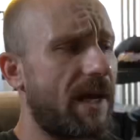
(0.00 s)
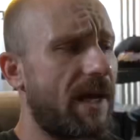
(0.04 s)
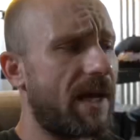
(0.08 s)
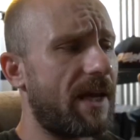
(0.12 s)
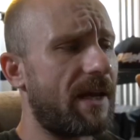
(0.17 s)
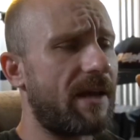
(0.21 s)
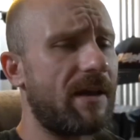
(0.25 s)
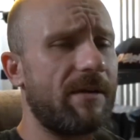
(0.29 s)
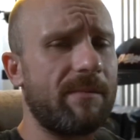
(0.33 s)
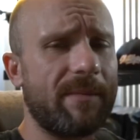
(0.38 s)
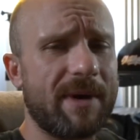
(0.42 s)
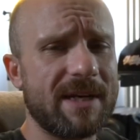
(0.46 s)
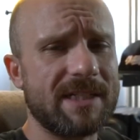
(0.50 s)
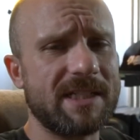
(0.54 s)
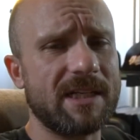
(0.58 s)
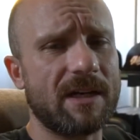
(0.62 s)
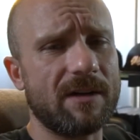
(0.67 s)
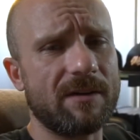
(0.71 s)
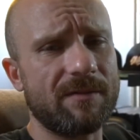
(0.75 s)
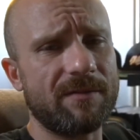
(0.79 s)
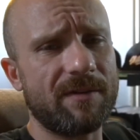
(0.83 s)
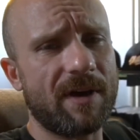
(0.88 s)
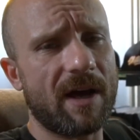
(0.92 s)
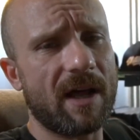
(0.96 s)
and give
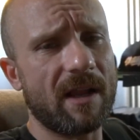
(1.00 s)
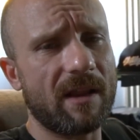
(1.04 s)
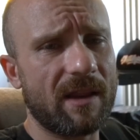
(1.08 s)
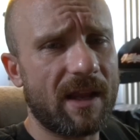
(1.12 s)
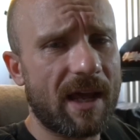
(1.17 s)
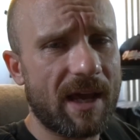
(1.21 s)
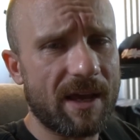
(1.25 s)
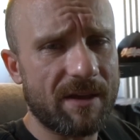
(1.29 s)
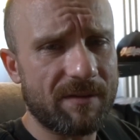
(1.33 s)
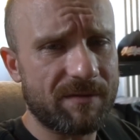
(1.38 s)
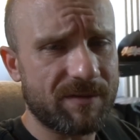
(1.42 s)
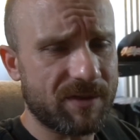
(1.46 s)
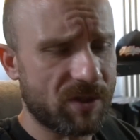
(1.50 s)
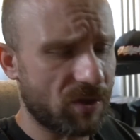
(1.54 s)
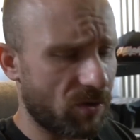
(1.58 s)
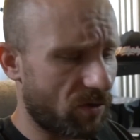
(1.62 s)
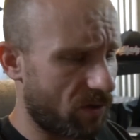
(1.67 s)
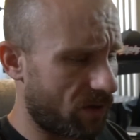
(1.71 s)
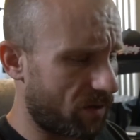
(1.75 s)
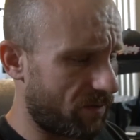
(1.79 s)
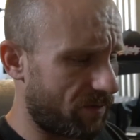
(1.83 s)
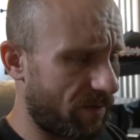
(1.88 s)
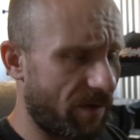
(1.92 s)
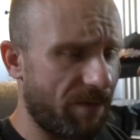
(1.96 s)
myself a life
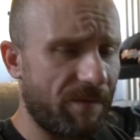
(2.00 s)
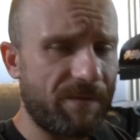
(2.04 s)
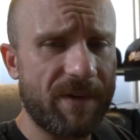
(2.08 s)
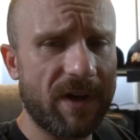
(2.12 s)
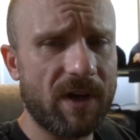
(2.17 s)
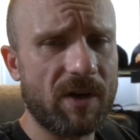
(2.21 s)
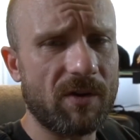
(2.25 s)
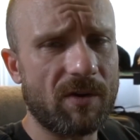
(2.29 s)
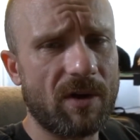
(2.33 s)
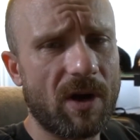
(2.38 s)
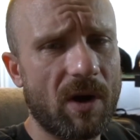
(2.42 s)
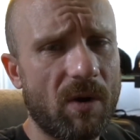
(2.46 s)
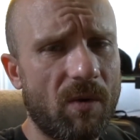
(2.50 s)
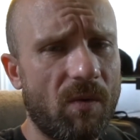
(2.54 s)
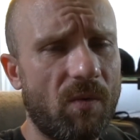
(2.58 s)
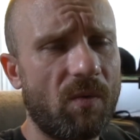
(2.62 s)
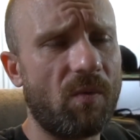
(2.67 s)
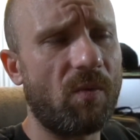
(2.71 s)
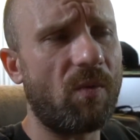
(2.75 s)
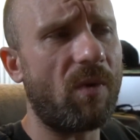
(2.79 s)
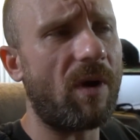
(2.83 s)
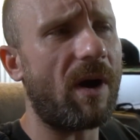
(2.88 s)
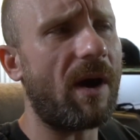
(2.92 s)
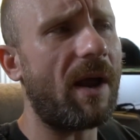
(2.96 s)
sort of and figure out
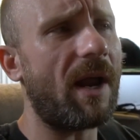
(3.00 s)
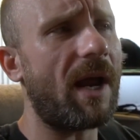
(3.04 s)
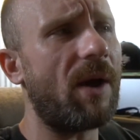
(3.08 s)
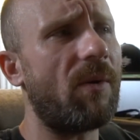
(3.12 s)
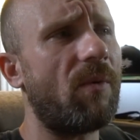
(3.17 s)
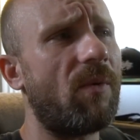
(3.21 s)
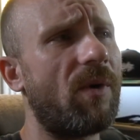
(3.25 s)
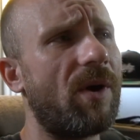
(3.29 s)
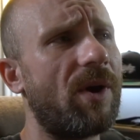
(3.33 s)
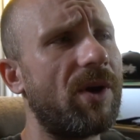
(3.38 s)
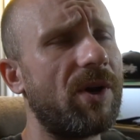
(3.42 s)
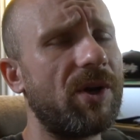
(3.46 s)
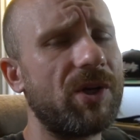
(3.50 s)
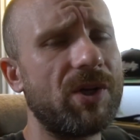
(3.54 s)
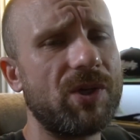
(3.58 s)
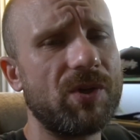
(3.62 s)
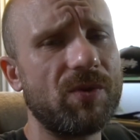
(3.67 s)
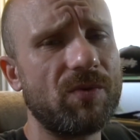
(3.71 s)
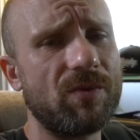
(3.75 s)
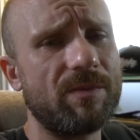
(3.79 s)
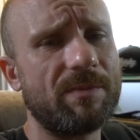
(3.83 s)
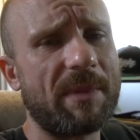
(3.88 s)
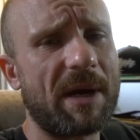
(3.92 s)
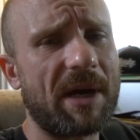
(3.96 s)
what I want to
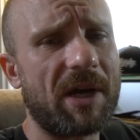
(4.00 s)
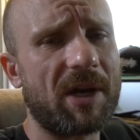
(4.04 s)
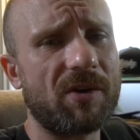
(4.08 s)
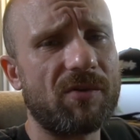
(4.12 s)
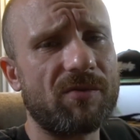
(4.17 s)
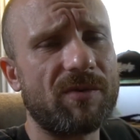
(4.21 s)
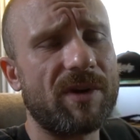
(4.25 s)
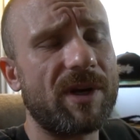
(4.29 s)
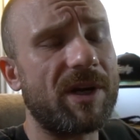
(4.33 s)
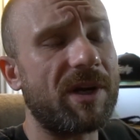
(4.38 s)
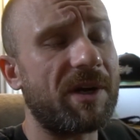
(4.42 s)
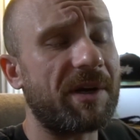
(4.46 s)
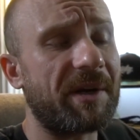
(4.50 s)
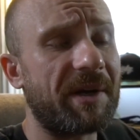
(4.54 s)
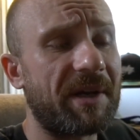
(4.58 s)
do with my career.